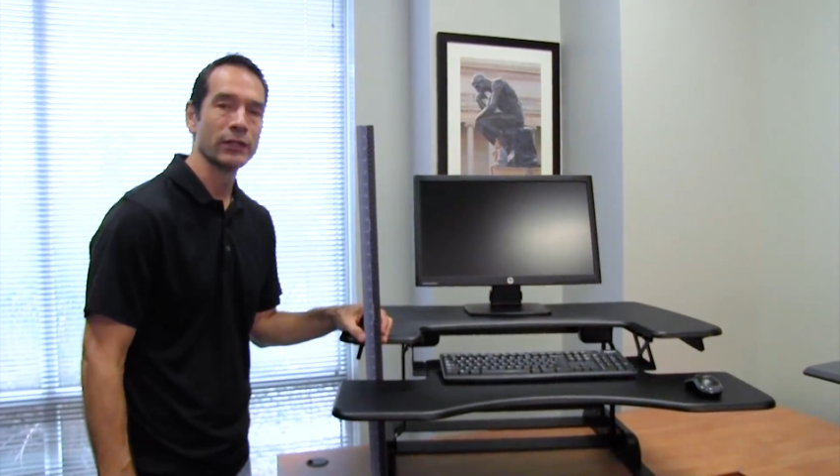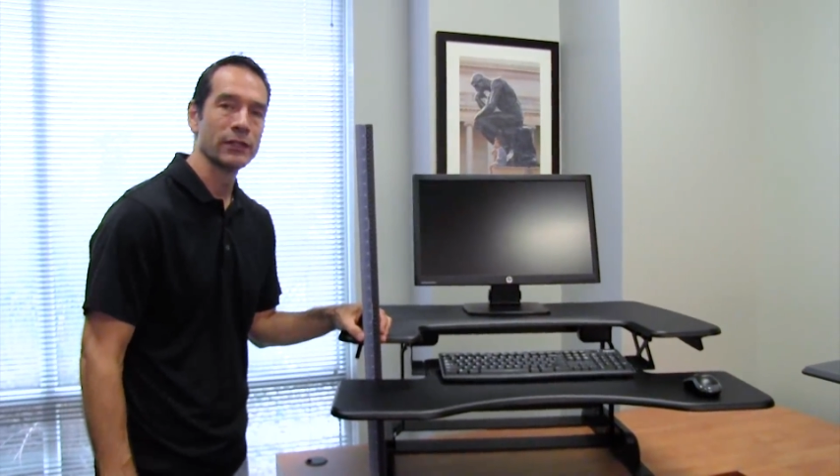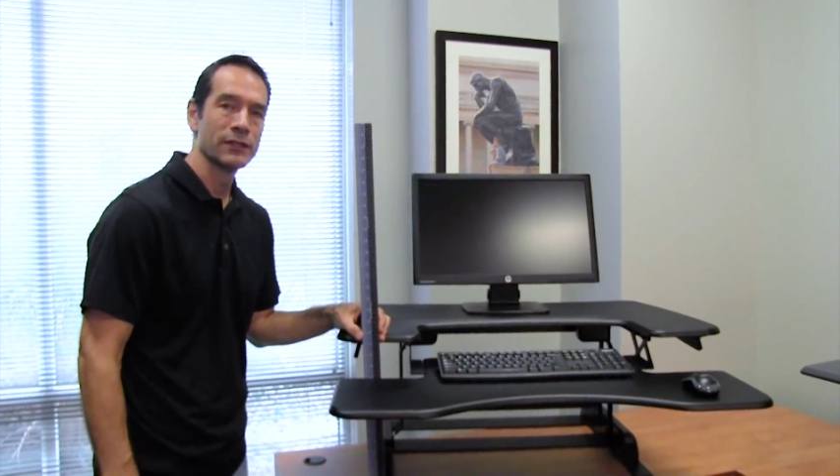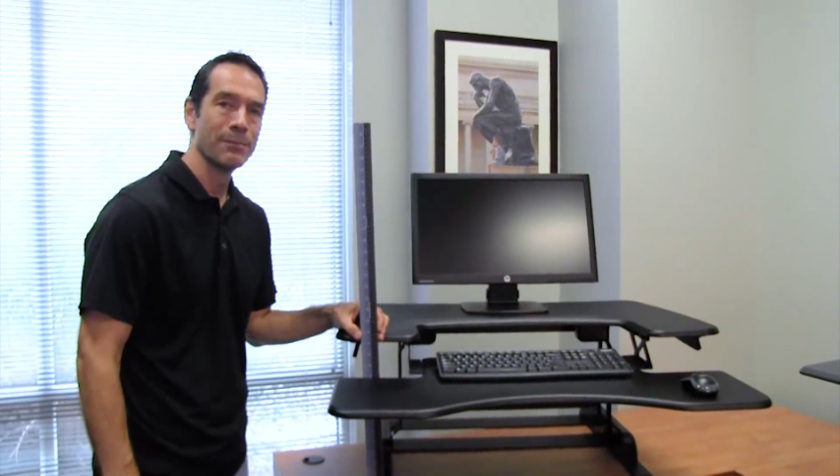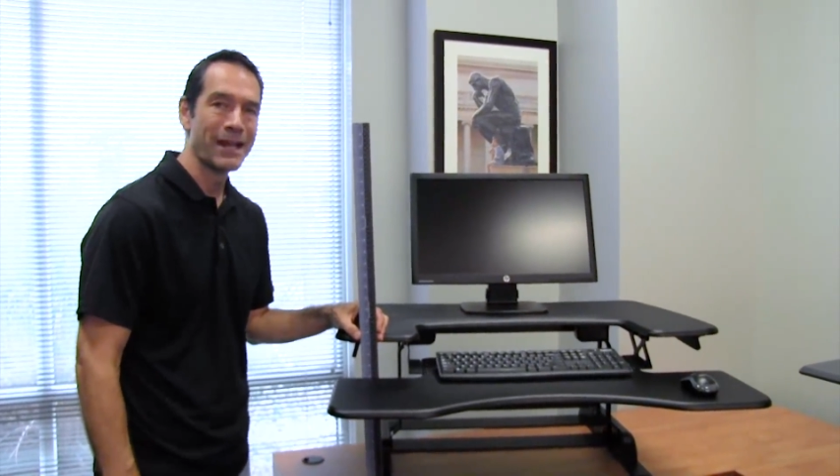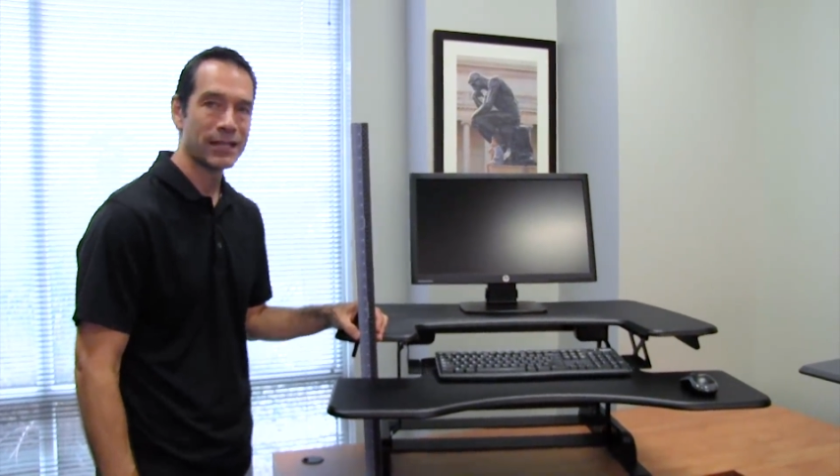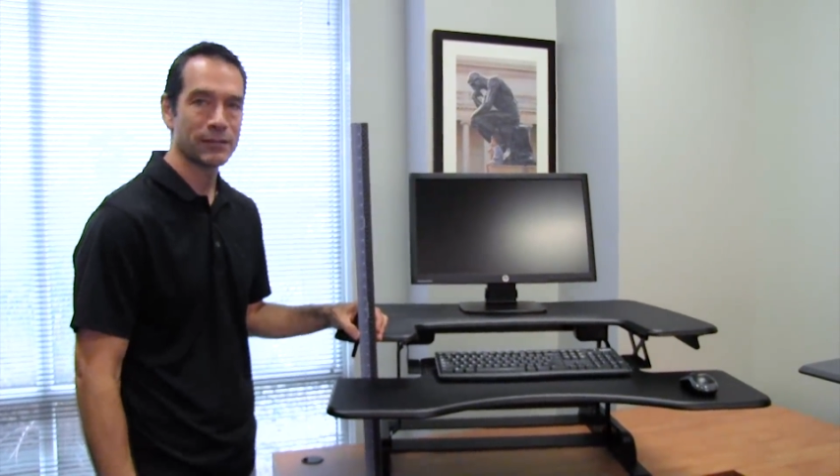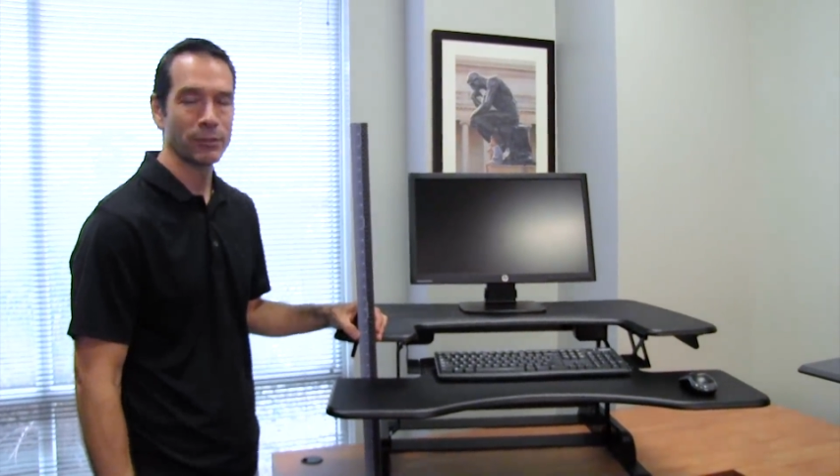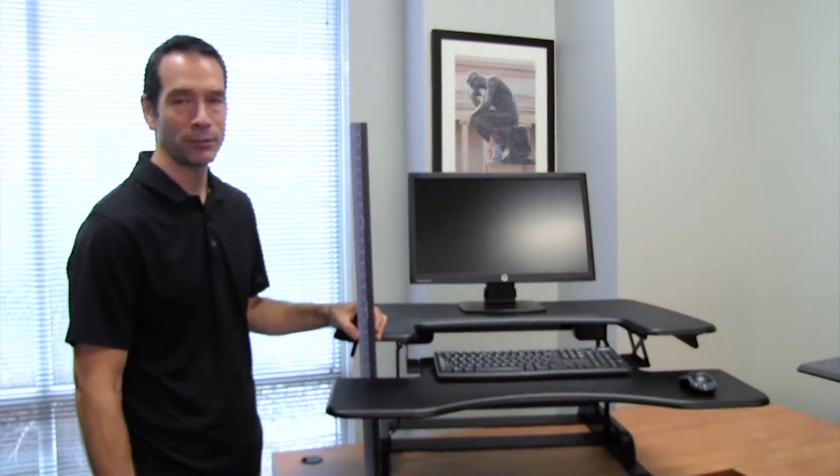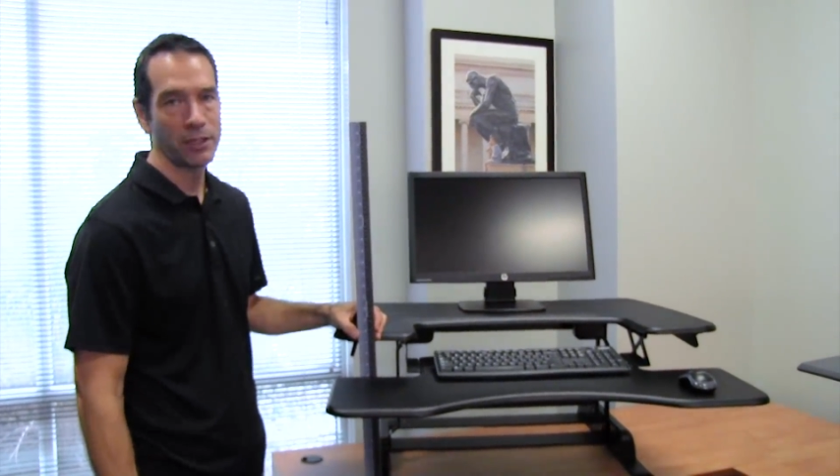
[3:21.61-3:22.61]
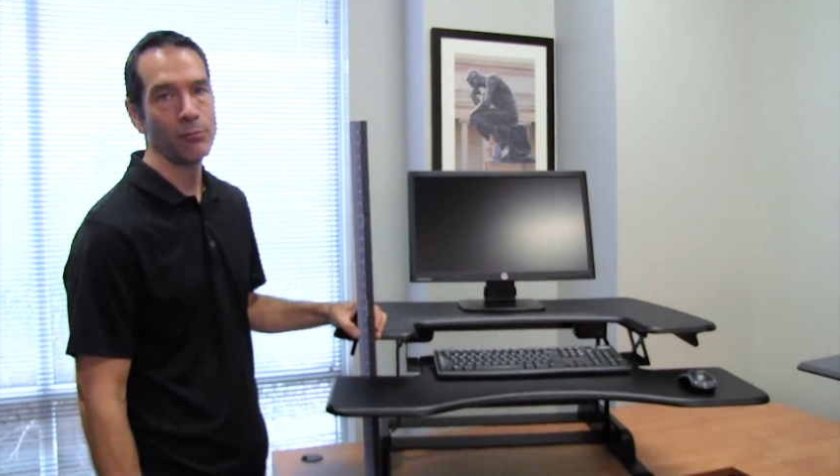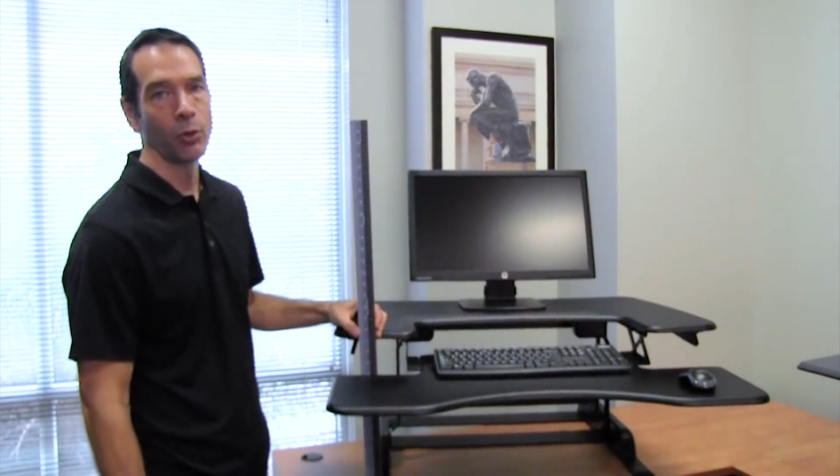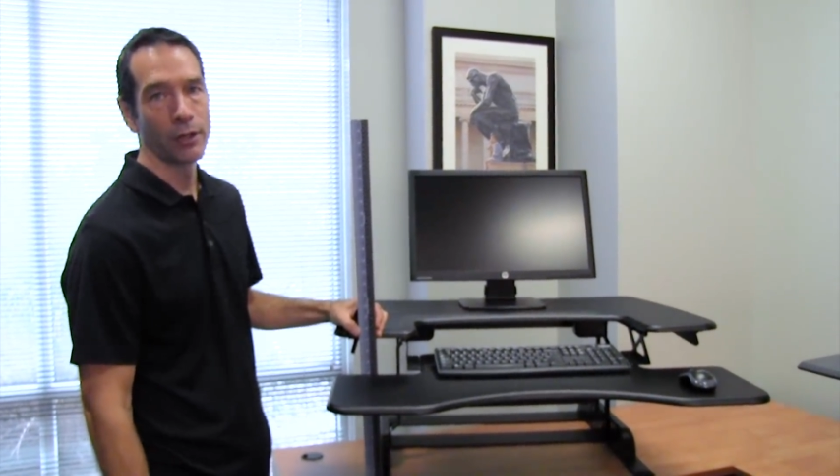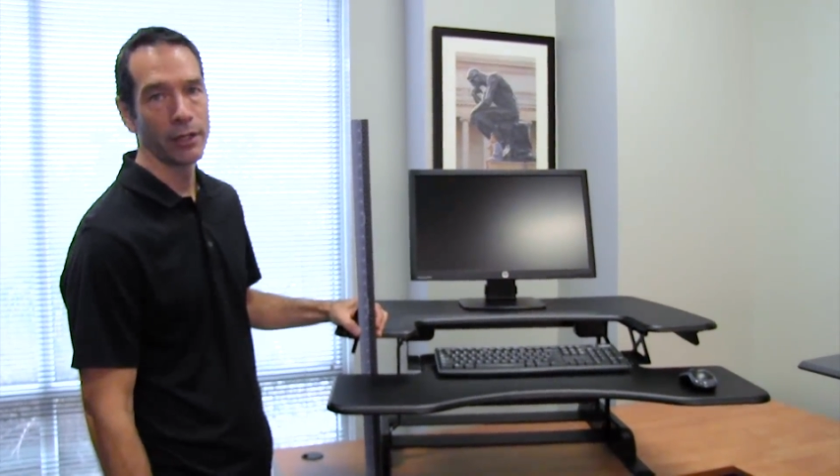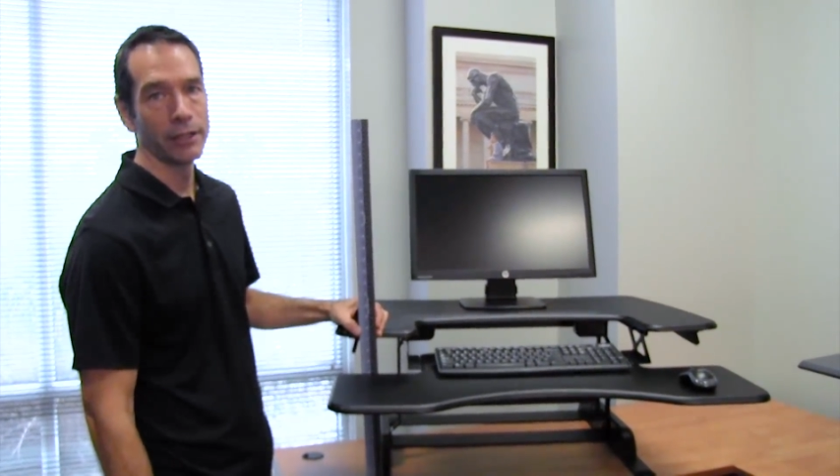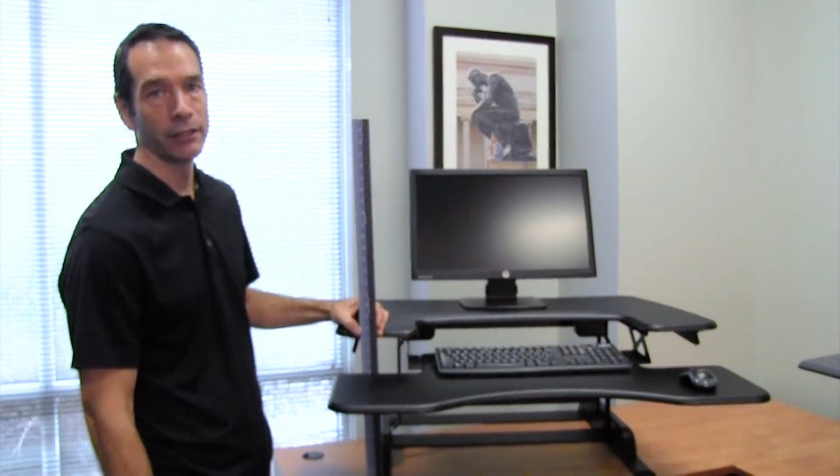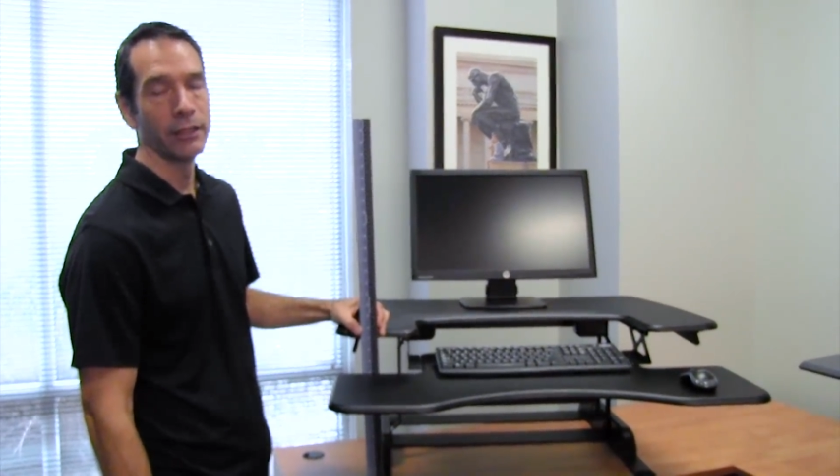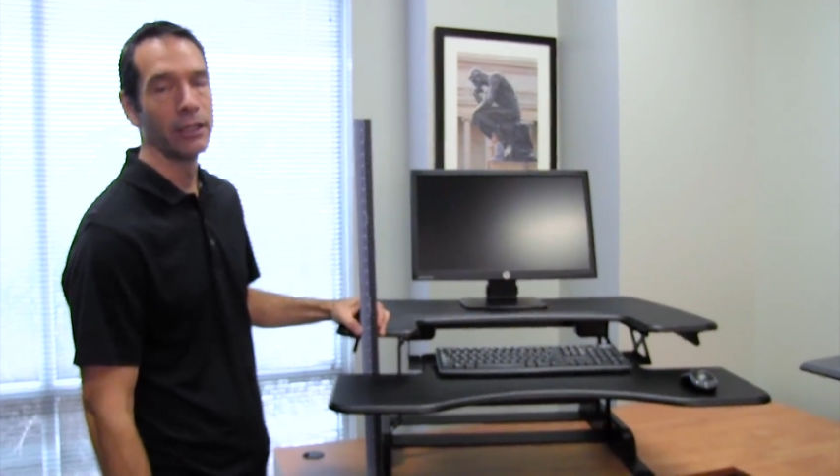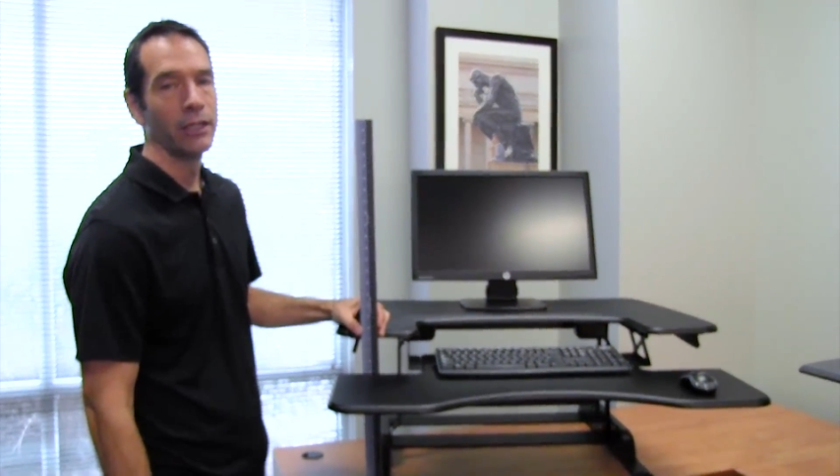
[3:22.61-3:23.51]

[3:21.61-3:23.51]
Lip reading: is the maximum keyboard height.